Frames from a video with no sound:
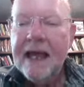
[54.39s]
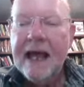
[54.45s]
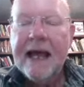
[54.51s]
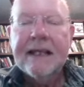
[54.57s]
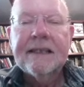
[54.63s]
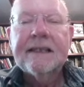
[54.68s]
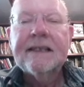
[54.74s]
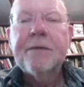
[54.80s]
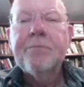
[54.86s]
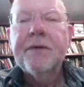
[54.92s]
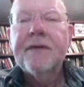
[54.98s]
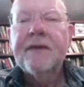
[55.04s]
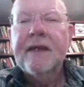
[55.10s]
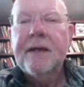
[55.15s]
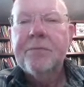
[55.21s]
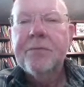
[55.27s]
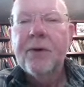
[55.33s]
and
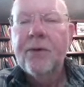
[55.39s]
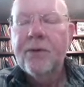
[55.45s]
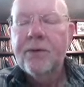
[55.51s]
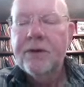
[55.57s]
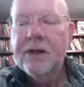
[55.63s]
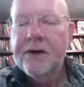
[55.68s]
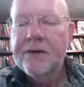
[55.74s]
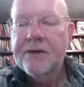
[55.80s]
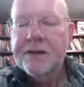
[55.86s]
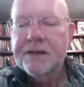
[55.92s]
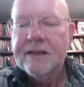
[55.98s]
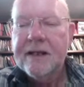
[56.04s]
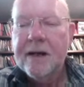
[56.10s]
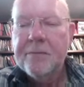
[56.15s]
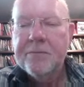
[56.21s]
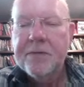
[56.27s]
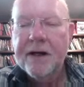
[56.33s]
Sympathy, Paul Laurence
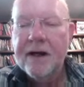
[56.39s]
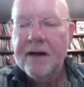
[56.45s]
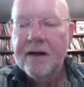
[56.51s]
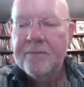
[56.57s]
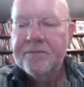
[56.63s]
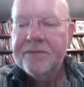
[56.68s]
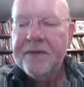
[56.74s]
Dunbar.